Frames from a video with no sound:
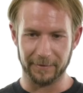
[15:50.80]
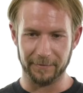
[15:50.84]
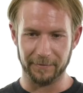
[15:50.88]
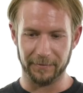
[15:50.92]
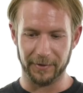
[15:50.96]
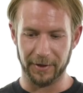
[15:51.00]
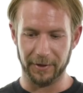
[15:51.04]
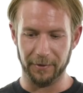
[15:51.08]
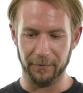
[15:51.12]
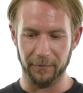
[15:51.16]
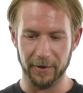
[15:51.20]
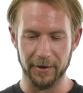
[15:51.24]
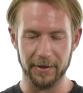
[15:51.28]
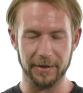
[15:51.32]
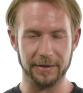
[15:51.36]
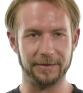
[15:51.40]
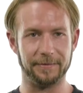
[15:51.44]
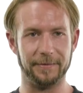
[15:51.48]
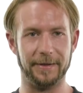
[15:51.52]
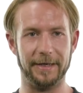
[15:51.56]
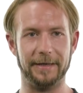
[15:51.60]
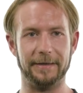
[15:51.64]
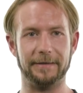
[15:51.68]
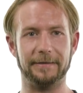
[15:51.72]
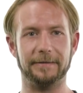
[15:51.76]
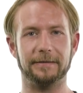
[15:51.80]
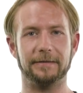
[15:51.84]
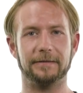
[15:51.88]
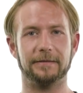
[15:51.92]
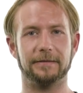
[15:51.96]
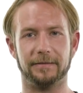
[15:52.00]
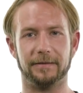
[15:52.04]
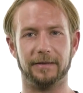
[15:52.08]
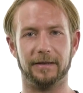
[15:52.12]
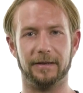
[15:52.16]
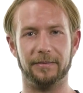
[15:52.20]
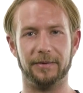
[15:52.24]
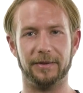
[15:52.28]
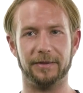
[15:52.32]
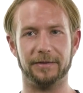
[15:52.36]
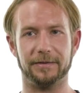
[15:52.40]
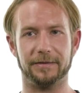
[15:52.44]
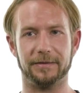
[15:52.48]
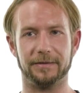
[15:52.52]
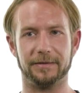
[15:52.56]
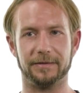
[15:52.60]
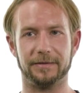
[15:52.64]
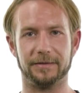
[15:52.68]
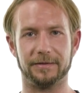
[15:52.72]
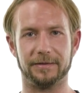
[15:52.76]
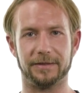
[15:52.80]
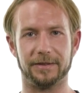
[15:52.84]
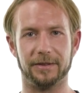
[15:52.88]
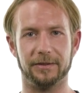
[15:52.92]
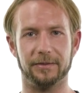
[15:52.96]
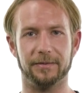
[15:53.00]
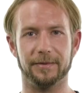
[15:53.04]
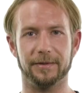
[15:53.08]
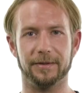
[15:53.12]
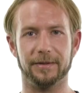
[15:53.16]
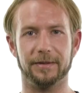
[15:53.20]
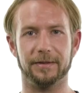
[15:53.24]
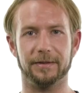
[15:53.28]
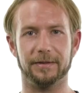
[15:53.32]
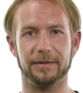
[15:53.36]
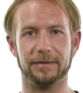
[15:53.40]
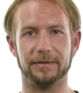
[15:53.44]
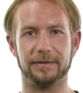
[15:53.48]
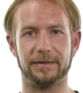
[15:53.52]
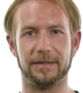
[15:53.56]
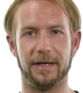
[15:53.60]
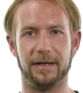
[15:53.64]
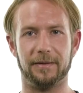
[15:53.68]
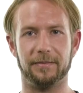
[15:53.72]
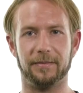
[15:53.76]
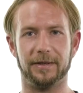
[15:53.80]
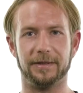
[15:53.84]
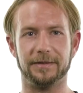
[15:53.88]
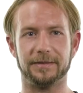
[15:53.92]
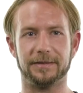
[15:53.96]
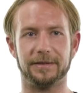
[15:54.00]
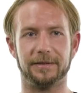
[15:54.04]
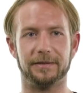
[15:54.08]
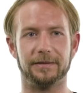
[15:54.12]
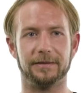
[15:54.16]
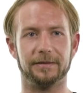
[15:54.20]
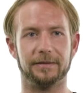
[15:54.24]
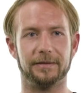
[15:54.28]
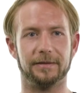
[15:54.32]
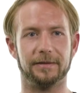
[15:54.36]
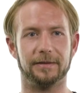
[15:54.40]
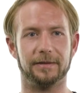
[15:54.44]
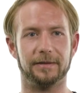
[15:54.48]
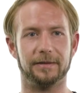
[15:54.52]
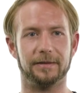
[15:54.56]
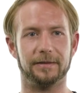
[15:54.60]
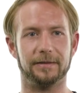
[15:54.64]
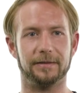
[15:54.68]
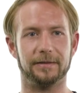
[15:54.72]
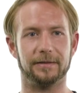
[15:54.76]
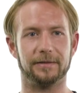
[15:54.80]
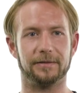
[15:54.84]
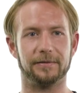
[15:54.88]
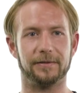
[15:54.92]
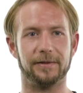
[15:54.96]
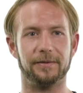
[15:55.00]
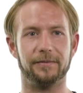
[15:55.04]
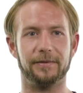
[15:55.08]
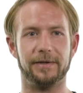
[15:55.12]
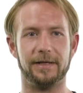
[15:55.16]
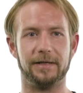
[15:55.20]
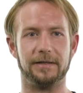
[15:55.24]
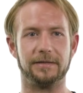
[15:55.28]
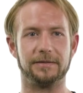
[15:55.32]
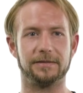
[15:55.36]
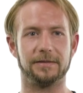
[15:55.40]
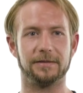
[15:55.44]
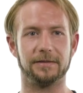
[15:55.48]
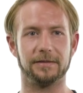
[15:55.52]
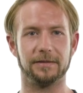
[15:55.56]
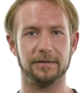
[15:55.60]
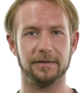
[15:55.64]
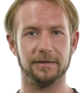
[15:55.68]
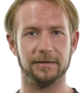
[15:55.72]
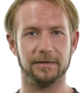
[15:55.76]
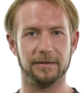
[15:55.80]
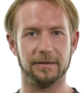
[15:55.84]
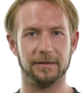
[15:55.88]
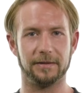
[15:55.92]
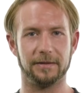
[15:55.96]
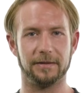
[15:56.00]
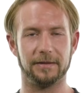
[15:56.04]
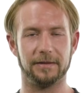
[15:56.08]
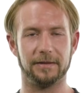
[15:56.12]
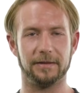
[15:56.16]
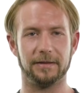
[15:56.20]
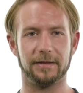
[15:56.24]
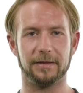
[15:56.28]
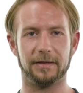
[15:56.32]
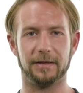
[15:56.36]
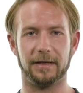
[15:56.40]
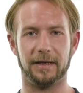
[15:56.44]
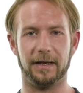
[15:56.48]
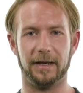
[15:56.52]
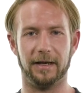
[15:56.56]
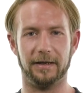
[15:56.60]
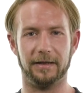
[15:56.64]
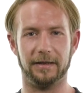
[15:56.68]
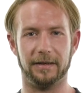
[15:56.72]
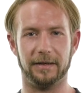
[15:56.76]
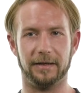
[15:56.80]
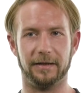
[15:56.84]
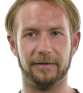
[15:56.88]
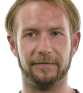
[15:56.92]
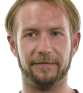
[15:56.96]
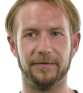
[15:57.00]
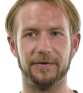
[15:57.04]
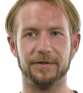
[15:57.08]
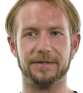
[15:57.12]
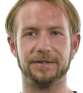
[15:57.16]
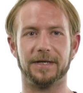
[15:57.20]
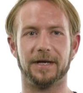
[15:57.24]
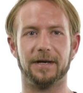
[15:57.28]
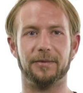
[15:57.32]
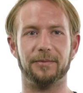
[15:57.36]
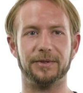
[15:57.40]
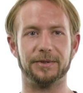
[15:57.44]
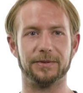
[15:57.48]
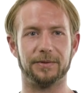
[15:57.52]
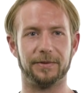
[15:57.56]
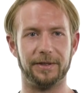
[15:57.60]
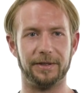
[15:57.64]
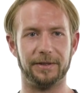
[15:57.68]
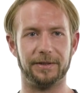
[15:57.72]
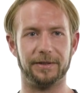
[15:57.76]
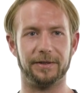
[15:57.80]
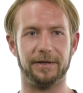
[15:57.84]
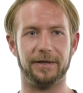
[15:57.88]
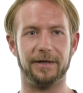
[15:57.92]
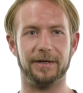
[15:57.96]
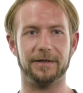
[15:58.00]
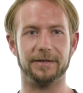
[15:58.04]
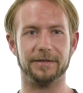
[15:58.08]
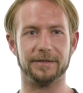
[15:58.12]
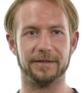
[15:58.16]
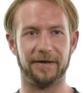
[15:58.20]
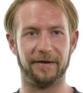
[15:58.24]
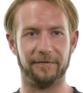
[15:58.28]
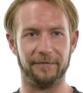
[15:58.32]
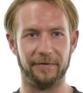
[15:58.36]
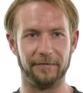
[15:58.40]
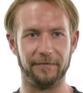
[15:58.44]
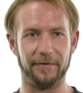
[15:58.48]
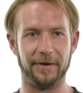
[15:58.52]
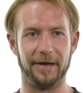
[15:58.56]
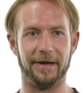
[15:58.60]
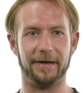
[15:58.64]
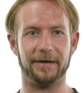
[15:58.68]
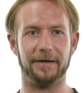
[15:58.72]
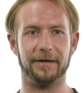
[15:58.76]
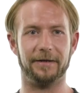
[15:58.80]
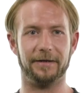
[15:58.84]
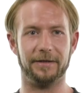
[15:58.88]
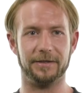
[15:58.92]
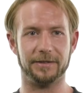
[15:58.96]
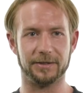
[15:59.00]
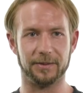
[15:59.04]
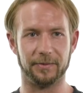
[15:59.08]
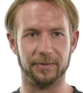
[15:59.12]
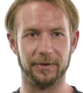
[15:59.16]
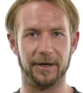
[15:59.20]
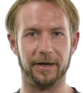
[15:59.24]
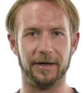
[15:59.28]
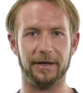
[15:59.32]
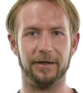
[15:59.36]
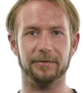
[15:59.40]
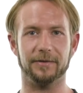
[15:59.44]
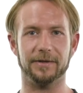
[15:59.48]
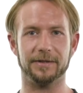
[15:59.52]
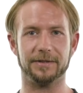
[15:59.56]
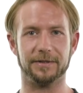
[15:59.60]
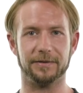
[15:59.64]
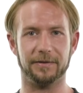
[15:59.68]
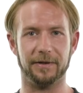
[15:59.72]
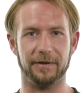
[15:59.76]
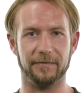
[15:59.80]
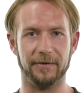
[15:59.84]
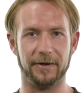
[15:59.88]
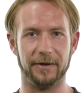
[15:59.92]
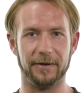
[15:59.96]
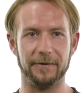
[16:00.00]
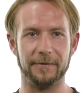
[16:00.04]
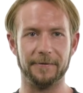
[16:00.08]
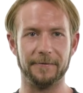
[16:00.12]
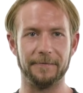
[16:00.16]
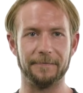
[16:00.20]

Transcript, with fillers: But it worked, man. I've been sober 10 months and, and three weeks. And uh, first time in 23 years I've ever had any sobriety whatsoever.